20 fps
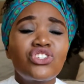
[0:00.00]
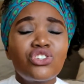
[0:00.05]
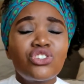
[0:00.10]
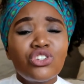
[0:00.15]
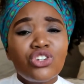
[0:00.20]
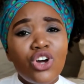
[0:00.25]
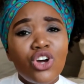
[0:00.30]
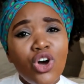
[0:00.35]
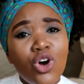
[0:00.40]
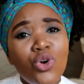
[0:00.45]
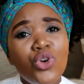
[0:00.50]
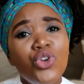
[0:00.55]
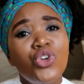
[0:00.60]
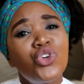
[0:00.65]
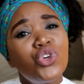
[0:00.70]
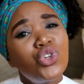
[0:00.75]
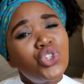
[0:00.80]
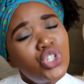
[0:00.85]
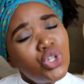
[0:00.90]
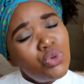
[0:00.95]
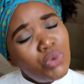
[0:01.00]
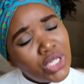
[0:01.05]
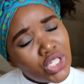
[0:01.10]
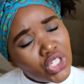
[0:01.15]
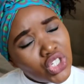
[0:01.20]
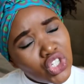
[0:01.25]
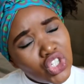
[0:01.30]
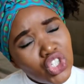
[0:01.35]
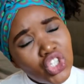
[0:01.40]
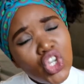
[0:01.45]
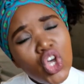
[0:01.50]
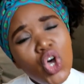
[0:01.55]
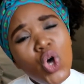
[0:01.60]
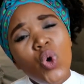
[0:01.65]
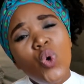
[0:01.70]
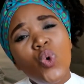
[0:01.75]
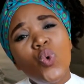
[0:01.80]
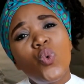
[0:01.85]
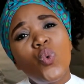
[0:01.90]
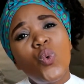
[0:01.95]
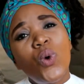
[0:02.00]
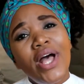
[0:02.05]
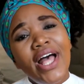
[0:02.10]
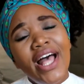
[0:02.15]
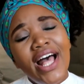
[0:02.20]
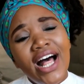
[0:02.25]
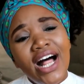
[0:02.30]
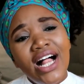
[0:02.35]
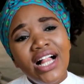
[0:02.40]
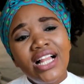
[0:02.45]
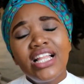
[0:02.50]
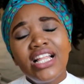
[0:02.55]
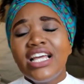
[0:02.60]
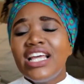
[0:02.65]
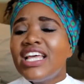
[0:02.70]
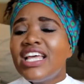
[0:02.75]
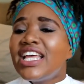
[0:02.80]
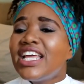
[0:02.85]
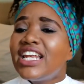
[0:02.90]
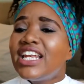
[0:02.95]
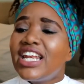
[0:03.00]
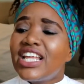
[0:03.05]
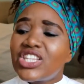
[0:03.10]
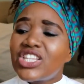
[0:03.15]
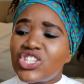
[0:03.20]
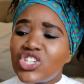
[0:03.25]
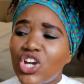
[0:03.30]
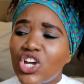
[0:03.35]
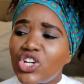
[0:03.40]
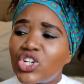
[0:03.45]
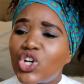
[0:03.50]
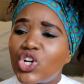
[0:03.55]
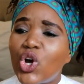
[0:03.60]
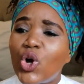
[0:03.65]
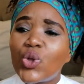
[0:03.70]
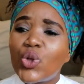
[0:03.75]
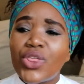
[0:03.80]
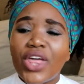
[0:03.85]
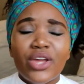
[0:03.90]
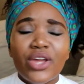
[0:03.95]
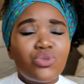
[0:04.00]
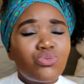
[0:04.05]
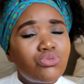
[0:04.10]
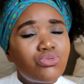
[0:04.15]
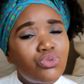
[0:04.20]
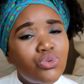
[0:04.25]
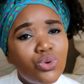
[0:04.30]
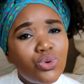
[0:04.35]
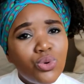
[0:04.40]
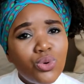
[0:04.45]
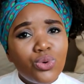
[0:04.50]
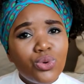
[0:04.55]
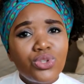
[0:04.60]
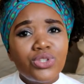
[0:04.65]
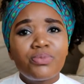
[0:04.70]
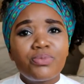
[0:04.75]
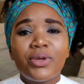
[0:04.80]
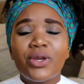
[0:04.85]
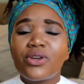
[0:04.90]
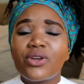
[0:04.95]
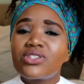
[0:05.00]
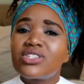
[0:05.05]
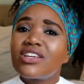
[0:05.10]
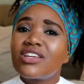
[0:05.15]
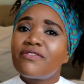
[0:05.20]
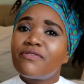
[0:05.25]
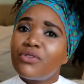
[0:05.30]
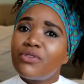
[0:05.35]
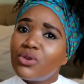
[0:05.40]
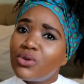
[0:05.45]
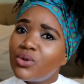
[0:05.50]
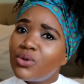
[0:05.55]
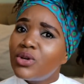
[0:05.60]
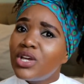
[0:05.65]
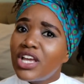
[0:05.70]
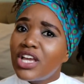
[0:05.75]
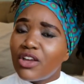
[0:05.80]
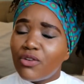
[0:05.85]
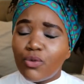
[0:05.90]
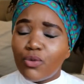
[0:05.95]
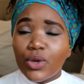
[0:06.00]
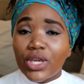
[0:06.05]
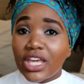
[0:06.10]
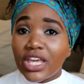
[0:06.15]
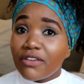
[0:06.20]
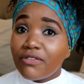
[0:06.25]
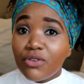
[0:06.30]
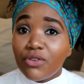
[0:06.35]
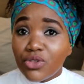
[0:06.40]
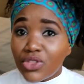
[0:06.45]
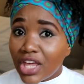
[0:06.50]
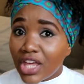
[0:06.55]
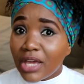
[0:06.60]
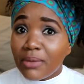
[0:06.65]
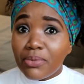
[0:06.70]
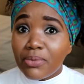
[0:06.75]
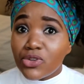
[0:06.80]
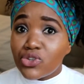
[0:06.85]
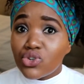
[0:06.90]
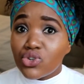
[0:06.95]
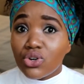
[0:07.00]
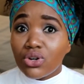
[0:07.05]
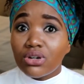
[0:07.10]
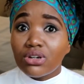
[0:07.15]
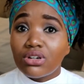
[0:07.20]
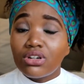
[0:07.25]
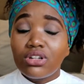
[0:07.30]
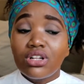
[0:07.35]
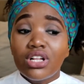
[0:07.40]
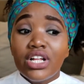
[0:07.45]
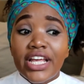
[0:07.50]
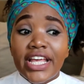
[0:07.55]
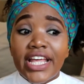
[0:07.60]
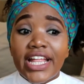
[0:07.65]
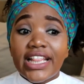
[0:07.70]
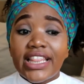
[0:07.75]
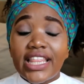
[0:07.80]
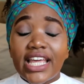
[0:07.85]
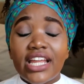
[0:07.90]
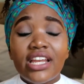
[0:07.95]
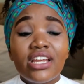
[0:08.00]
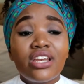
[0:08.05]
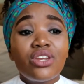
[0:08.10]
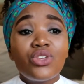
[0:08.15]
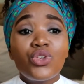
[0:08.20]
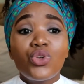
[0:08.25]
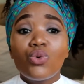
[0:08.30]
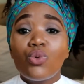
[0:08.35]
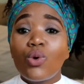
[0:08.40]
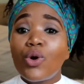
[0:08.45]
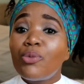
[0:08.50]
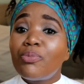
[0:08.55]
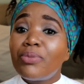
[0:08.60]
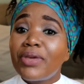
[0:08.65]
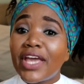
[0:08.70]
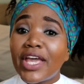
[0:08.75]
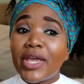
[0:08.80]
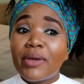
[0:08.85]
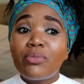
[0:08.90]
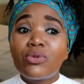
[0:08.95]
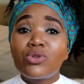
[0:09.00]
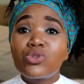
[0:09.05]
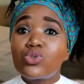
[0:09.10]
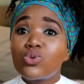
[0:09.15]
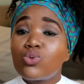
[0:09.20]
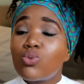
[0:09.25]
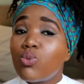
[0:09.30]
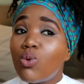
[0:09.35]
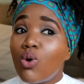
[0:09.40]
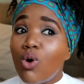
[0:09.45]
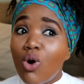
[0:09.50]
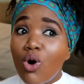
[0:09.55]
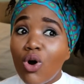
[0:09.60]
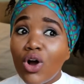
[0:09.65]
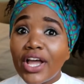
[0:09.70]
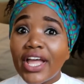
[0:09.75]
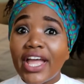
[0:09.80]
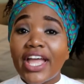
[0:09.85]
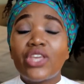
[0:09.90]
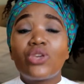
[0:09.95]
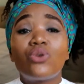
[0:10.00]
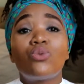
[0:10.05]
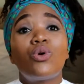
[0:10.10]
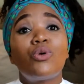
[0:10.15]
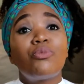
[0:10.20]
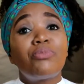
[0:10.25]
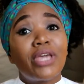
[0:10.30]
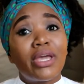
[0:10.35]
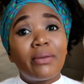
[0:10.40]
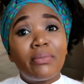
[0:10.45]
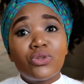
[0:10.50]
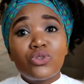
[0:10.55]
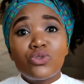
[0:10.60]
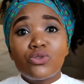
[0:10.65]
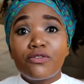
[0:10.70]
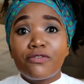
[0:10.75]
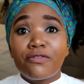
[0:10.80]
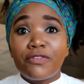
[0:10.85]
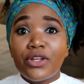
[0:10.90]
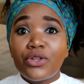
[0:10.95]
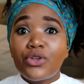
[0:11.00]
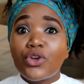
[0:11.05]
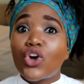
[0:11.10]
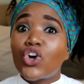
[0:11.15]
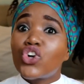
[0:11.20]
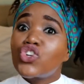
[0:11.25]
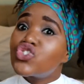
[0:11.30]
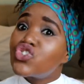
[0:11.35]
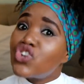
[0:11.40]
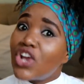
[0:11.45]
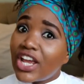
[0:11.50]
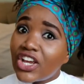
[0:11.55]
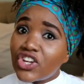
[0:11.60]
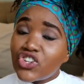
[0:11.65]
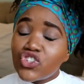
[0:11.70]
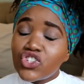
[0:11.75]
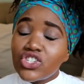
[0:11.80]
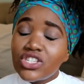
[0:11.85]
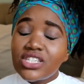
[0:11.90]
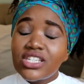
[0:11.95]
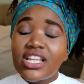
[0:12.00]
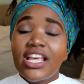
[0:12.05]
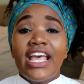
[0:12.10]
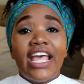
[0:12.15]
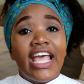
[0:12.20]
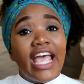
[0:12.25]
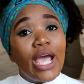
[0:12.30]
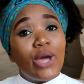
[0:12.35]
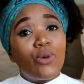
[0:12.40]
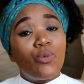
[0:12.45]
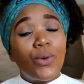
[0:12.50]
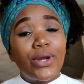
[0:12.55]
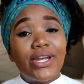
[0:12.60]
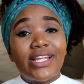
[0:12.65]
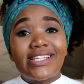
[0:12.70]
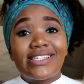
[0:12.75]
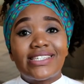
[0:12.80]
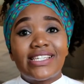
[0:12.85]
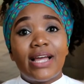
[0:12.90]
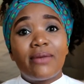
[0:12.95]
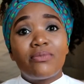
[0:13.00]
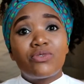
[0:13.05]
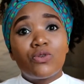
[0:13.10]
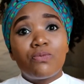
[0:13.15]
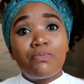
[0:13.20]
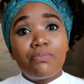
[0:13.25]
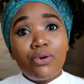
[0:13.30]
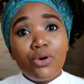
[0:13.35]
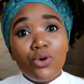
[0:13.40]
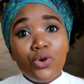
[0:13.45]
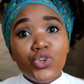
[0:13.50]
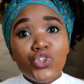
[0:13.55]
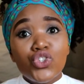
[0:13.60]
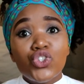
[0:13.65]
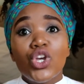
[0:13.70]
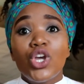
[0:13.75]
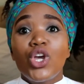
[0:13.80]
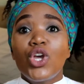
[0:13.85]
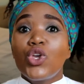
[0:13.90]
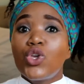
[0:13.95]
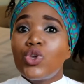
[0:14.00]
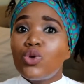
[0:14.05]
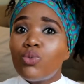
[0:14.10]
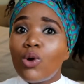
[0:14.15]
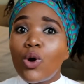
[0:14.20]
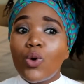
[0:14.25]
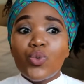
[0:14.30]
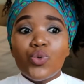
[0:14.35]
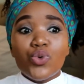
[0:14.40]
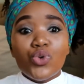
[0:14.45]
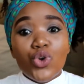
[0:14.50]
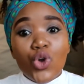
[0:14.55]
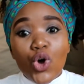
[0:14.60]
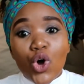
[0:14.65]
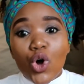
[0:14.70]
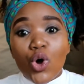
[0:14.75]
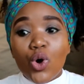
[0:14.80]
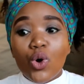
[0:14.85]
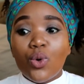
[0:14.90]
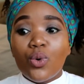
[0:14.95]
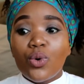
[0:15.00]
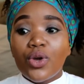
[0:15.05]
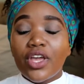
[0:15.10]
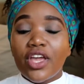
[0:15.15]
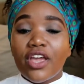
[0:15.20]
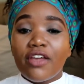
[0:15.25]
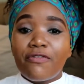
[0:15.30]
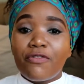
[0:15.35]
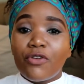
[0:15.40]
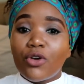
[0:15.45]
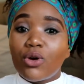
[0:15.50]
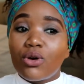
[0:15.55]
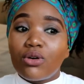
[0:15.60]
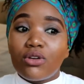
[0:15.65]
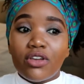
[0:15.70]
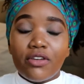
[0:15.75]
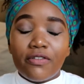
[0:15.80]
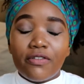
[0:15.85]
you know, you're doing so well, let's not go that route, because if we give you the epidural, then you won't be able to walk, and you won't be able to feel your contractions, and when it's time to push, you won't know if you